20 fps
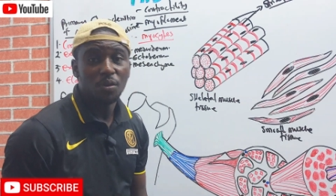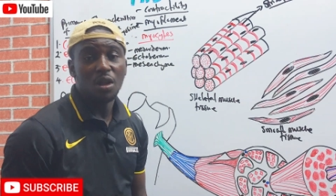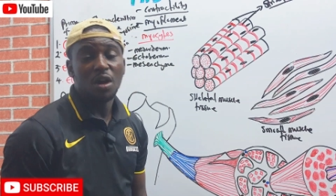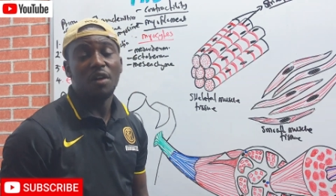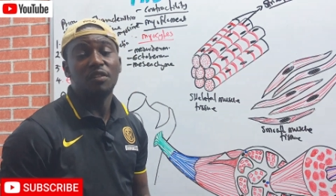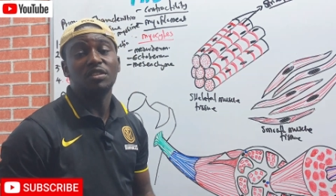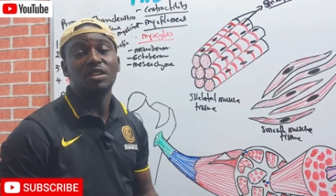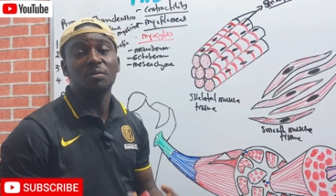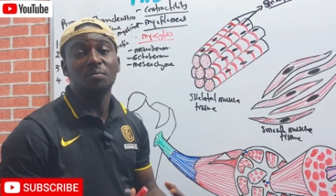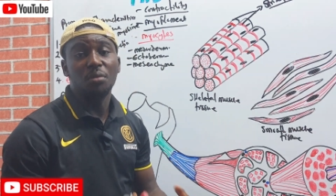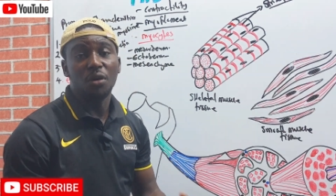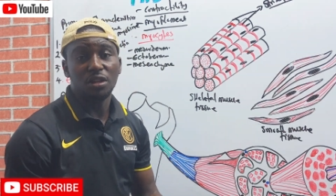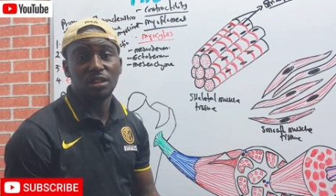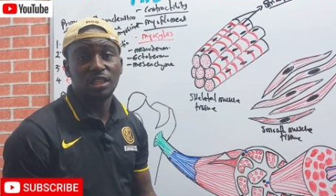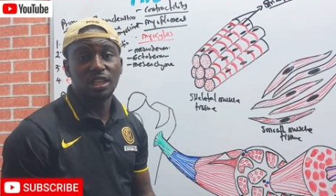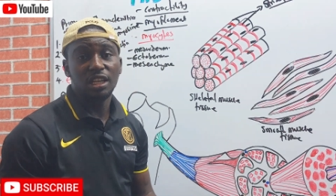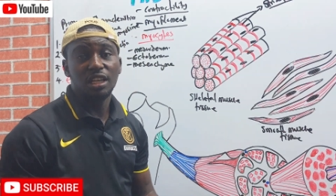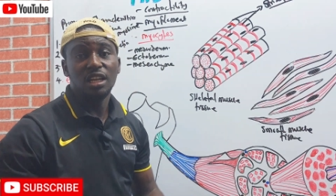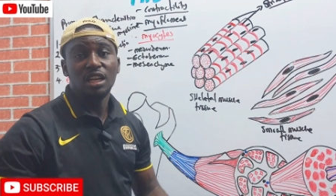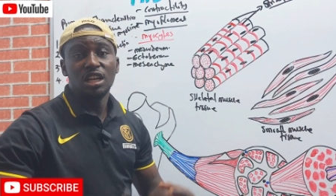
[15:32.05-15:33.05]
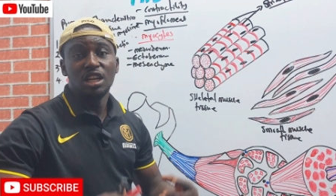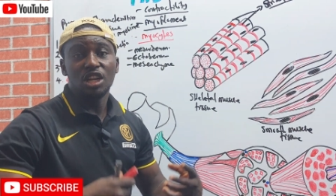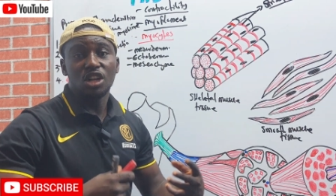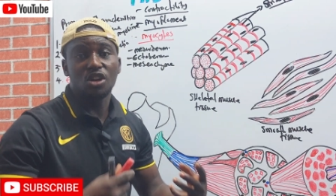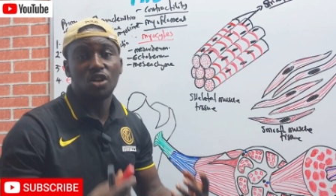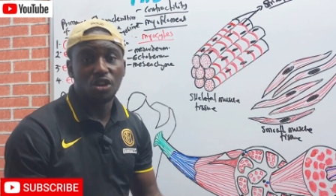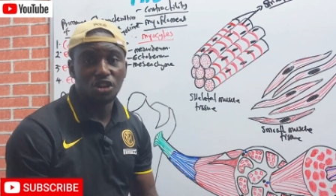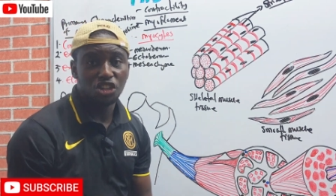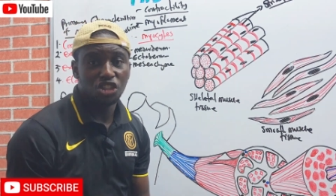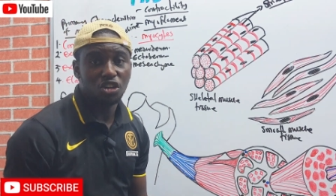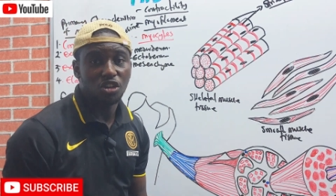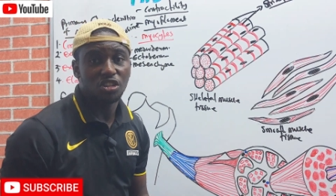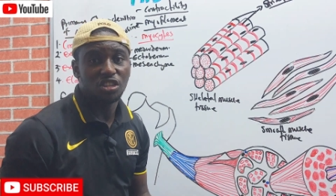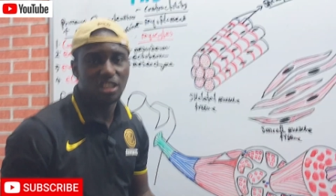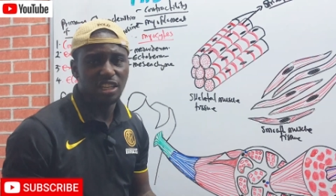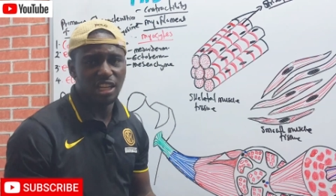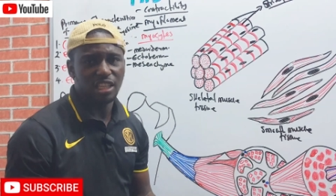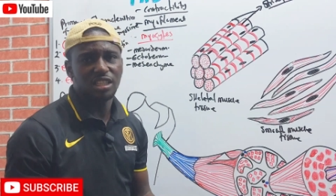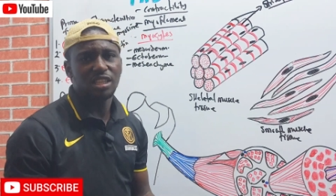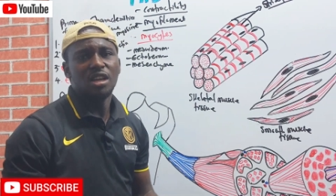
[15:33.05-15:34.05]
of the body
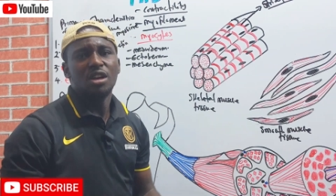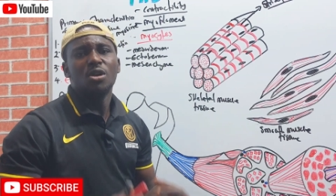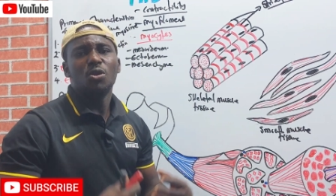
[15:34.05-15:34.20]
consciousness.